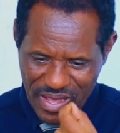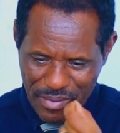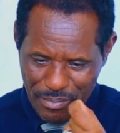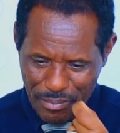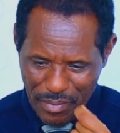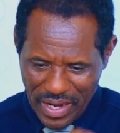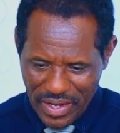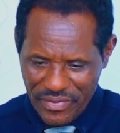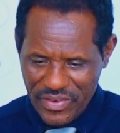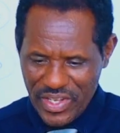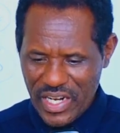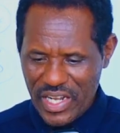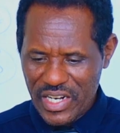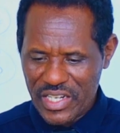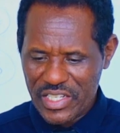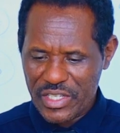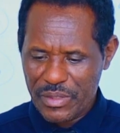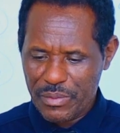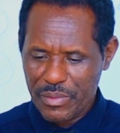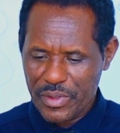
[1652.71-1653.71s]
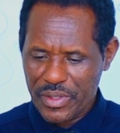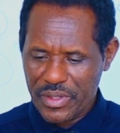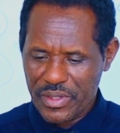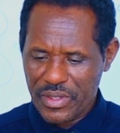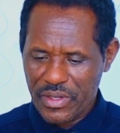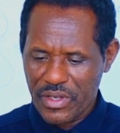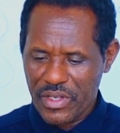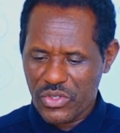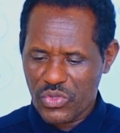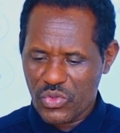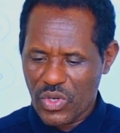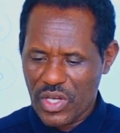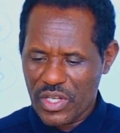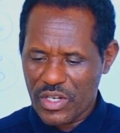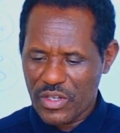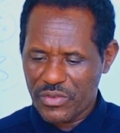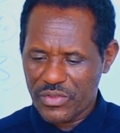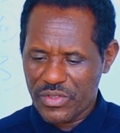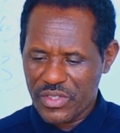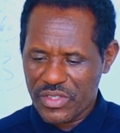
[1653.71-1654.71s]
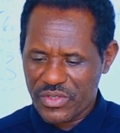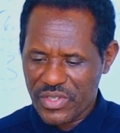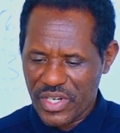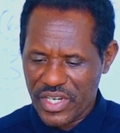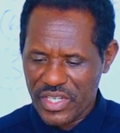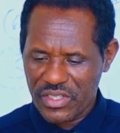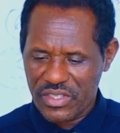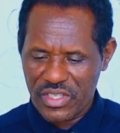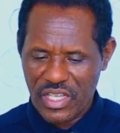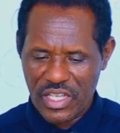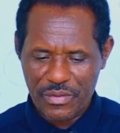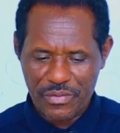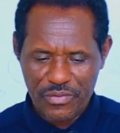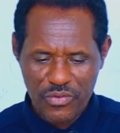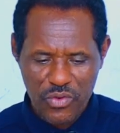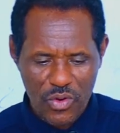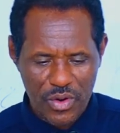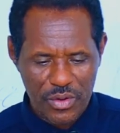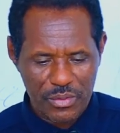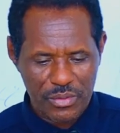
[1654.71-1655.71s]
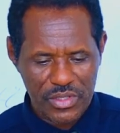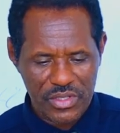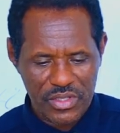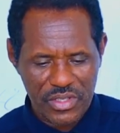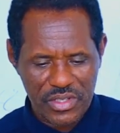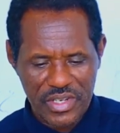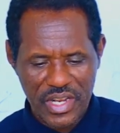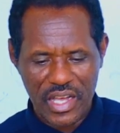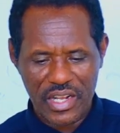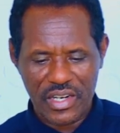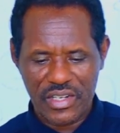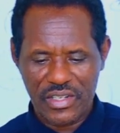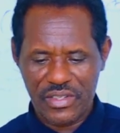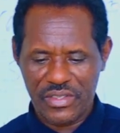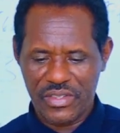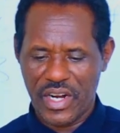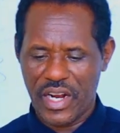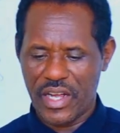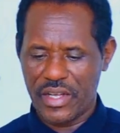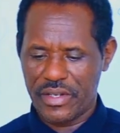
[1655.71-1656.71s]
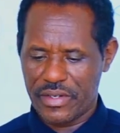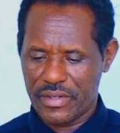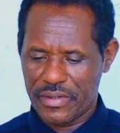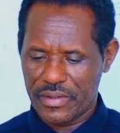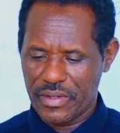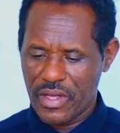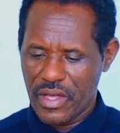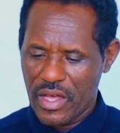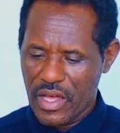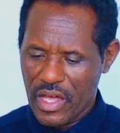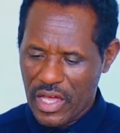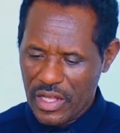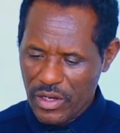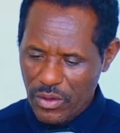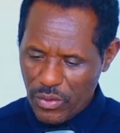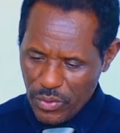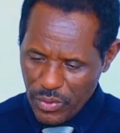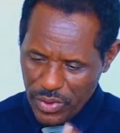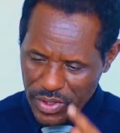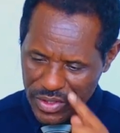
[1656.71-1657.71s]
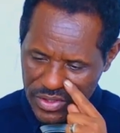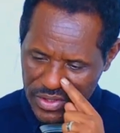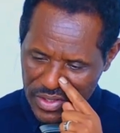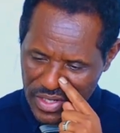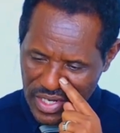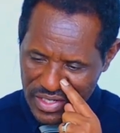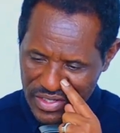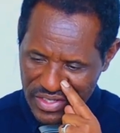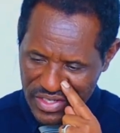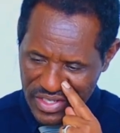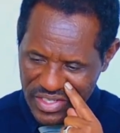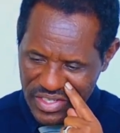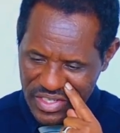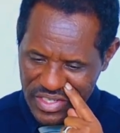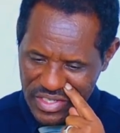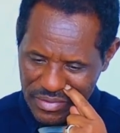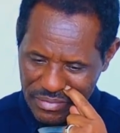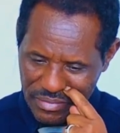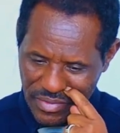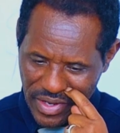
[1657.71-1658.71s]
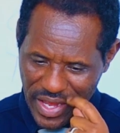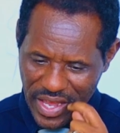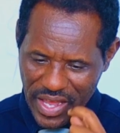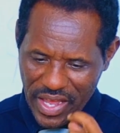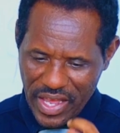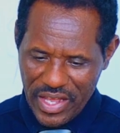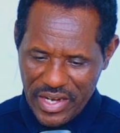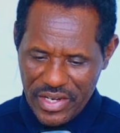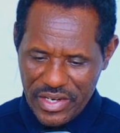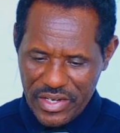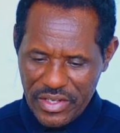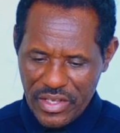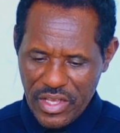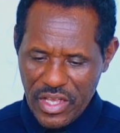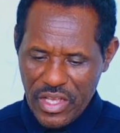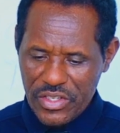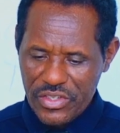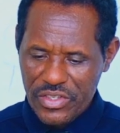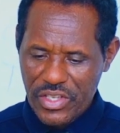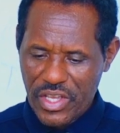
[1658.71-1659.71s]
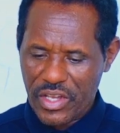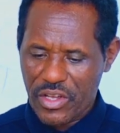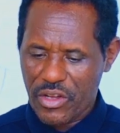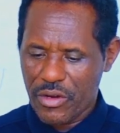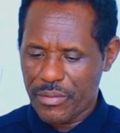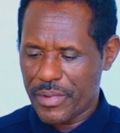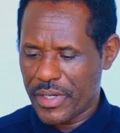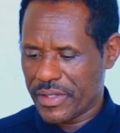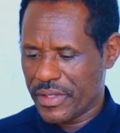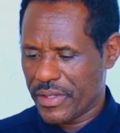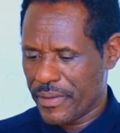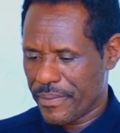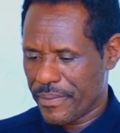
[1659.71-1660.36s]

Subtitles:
Machiavellianism is one of the traits that forms a dark child, along with narcissism and psychopath.